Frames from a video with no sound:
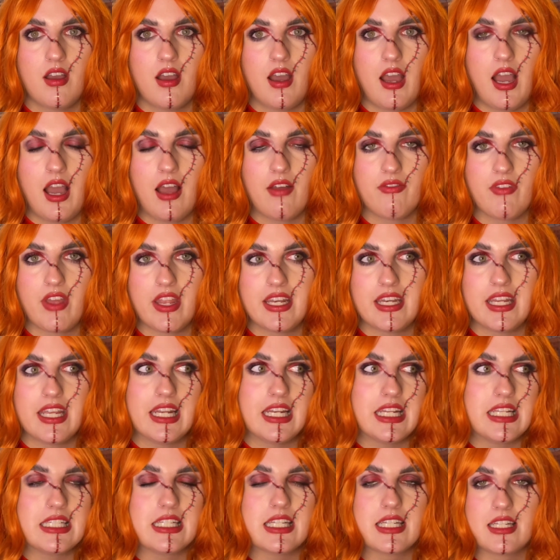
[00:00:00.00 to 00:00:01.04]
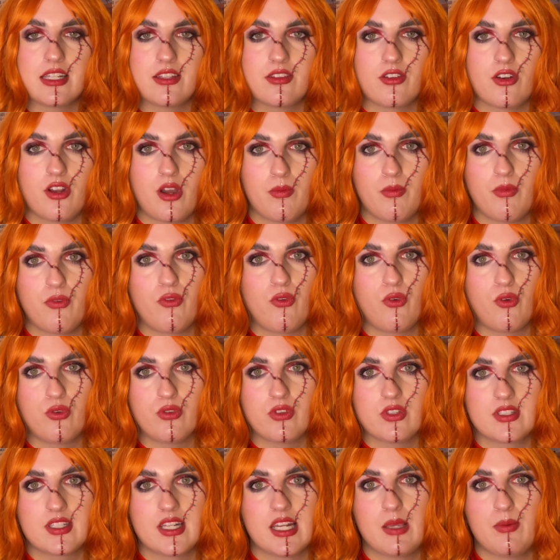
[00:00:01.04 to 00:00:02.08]
and they nearly did it the night before
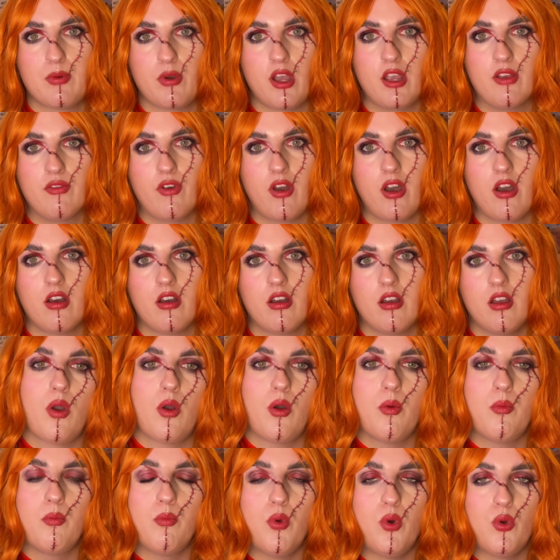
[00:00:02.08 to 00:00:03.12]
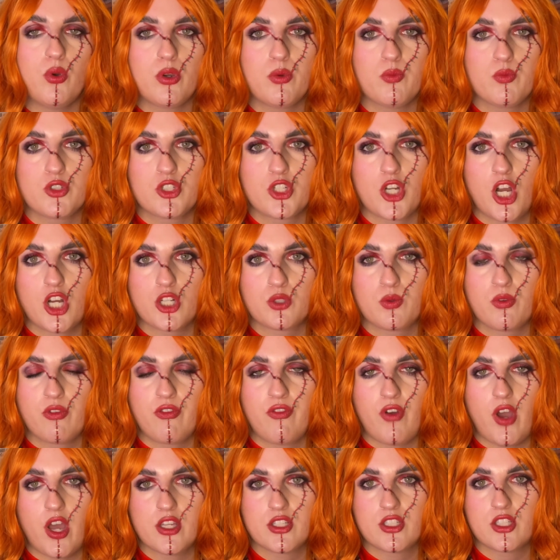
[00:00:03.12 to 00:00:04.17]
at the sleepover. Morgan was charged
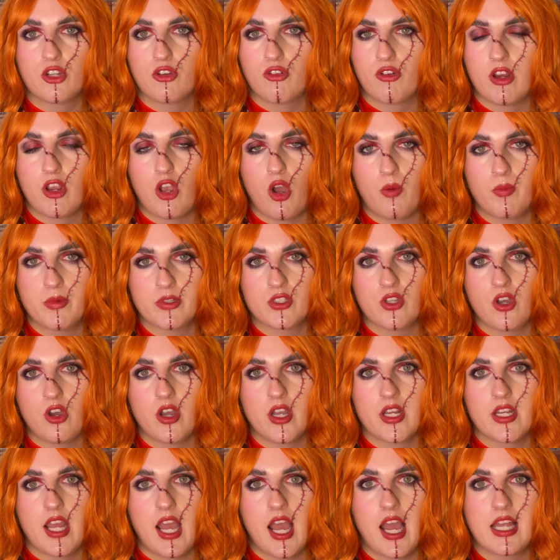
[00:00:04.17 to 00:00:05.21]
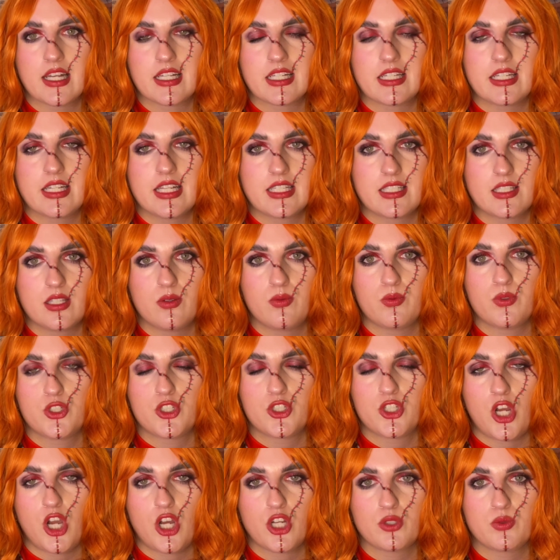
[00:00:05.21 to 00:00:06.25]
with 1st-degree homicide and Anissa was
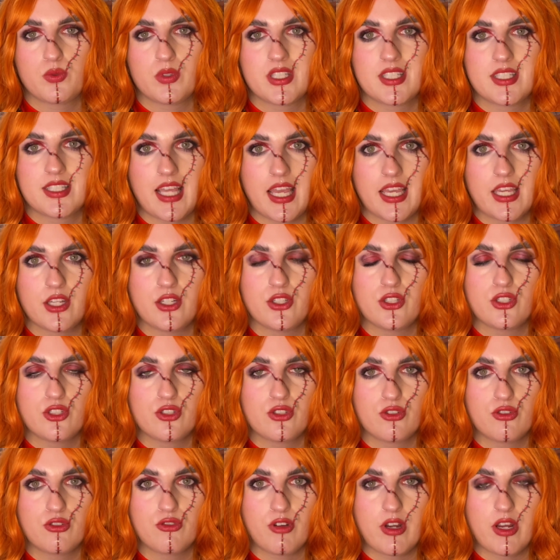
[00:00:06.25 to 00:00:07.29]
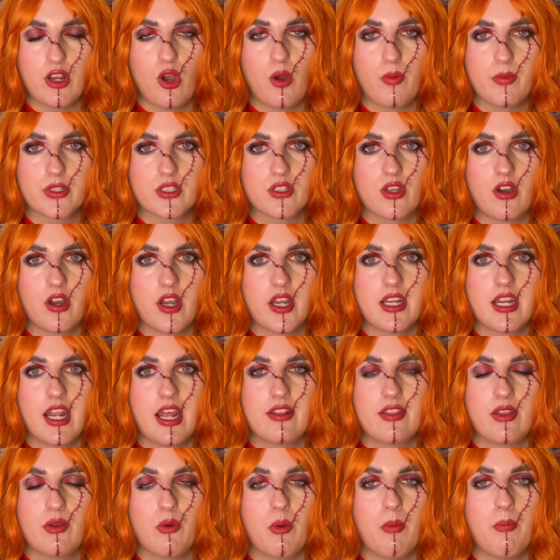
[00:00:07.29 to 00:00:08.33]
charged with 2nd-degree homicide,
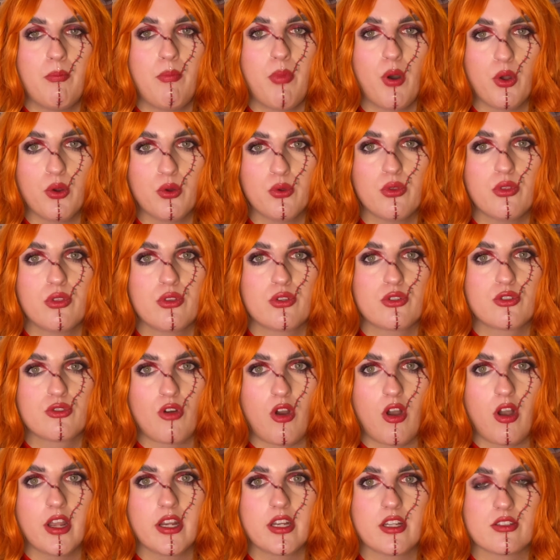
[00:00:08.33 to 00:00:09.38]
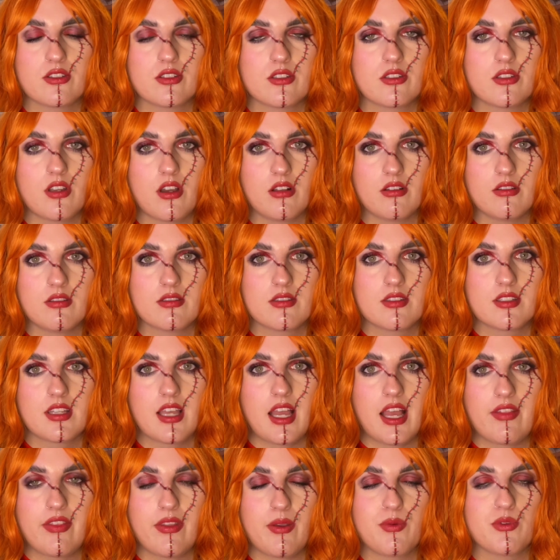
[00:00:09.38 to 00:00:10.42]
and they were both tried as adults
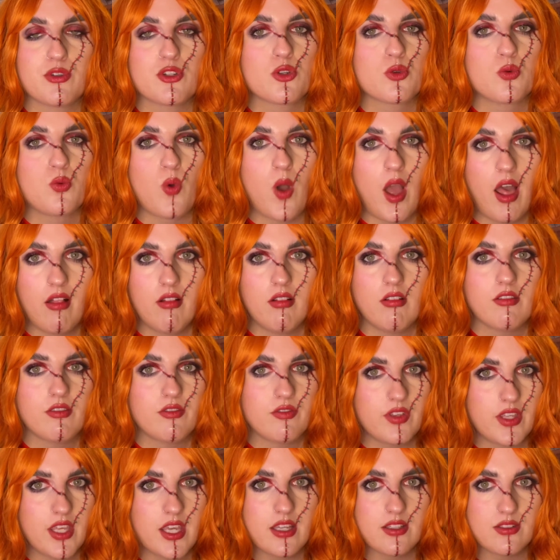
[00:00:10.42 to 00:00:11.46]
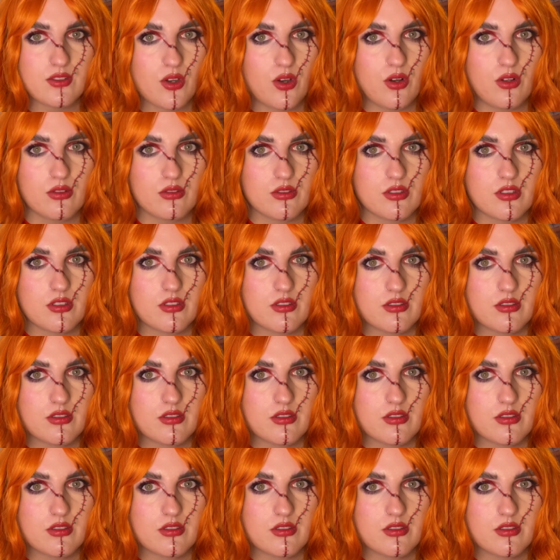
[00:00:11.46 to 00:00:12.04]
and they were 12 years old.